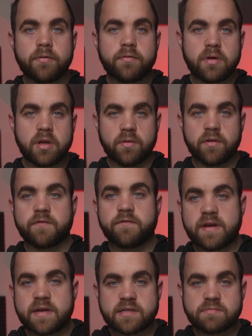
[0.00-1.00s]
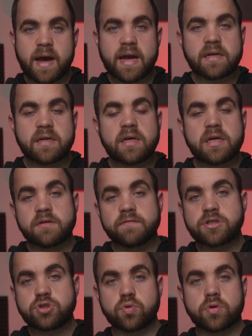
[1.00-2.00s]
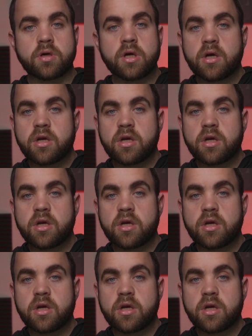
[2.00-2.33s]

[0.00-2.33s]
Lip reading: the fitness-minded individual.